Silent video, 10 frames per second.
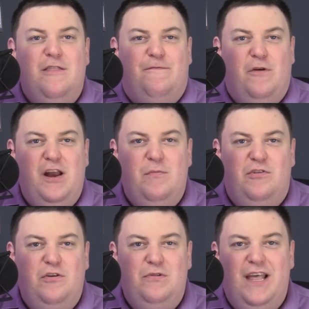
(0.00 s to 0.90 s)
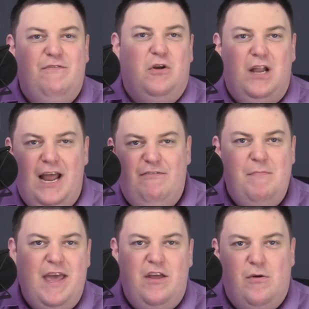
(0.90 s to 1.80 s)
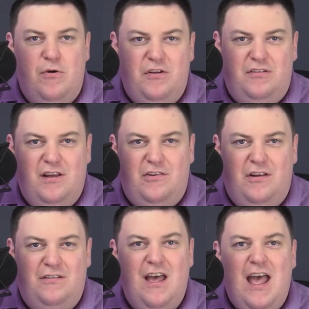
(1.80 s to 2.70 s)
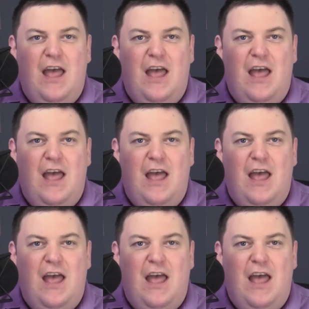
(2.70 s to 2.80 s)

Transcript: The freedom to live your life, make your own decisions,